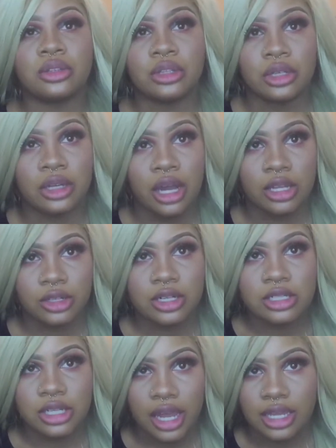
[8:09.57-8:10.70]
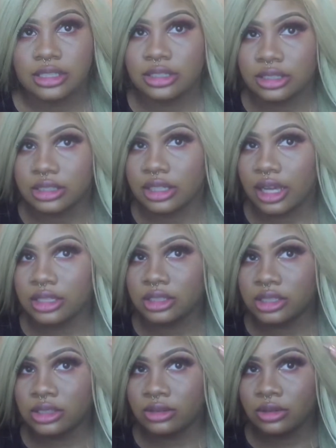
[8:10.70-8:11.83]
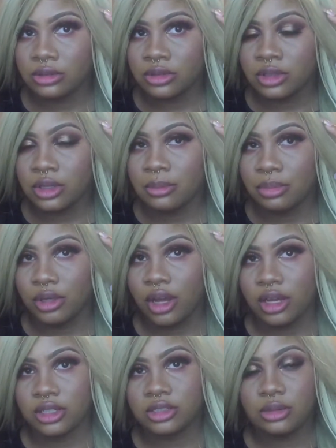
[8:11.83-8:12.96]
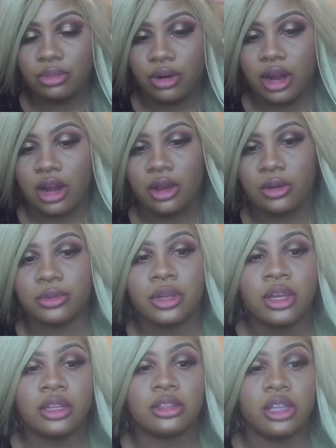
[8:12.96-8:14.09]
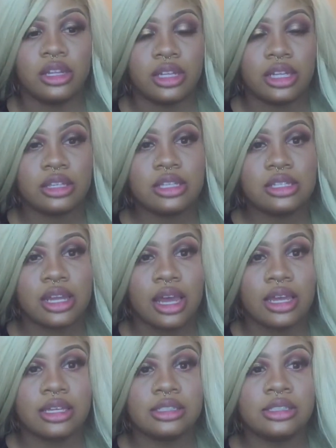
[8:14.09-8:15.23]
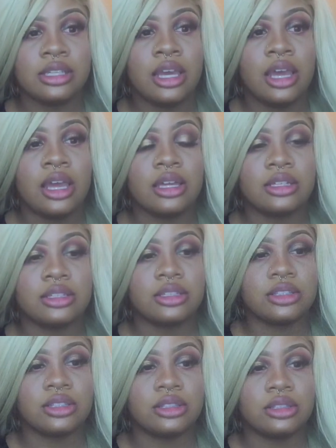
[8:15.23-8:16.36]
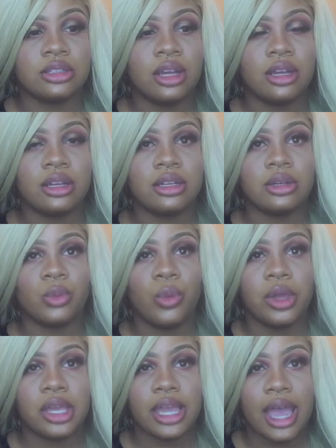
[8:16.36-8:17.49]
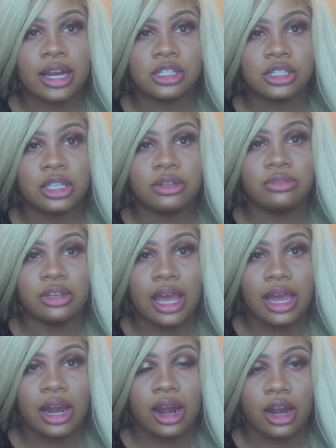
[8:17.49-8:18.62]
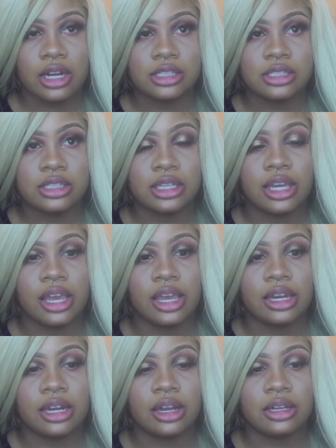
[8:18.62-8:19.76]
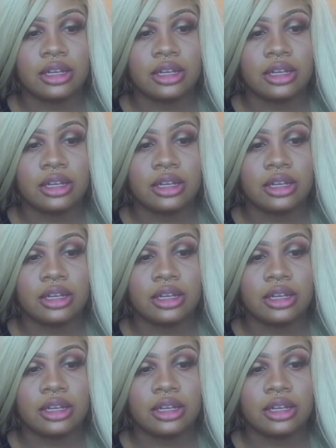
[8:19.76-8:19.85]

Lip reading: The color is nice. It's a nice blonde to brown. The length is nice. The wig actually flat irons and